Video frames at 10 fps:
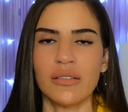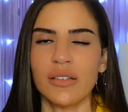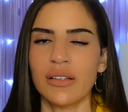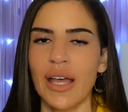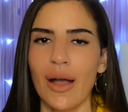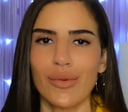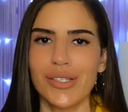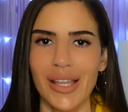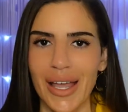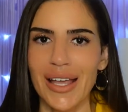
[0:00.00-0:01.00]
That
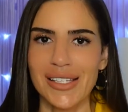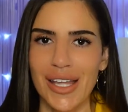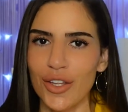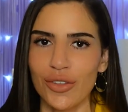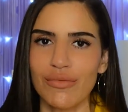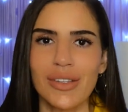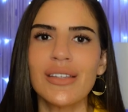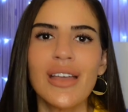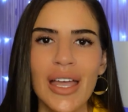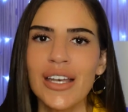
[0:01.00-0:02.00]
was, like I said, in
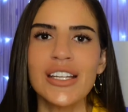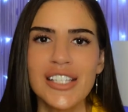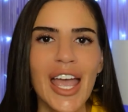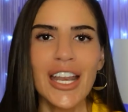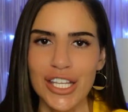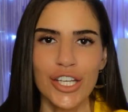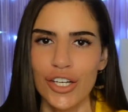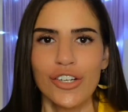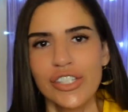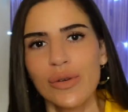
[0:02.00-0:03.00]
in 10
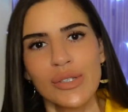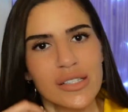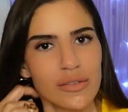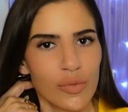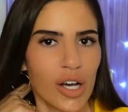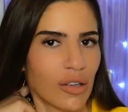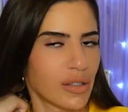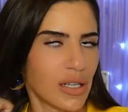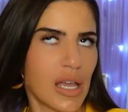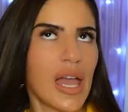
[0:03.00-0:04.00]
years it was well
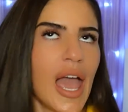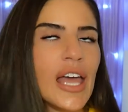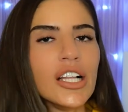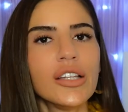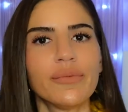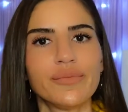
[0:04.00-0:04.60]
in a